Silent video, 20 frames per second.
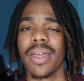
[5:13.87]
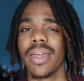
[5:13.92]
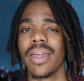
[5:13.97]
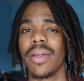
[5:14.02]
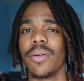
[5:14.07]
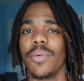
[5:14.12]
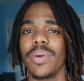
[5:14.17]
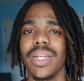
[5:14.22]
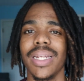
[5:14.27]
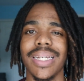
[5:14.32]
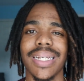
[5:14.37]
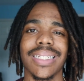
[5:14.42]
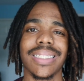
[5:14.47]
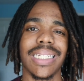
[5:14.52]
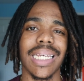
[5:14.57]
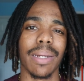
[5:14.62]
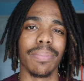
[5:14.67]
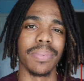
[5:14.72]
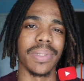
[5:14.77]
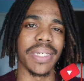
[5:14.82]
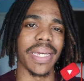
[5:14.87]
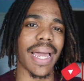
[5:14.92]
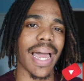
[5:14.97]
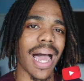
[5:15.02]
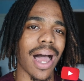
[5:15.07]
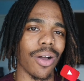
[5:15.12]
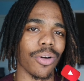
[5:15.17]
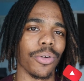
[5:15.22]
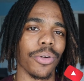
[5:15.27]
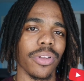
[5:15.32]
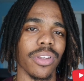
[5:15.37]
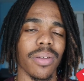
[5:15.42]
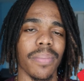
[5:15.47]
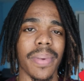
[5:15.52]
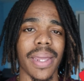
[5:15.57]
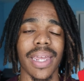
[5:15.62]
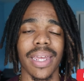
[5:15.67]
It really does help the algorithm,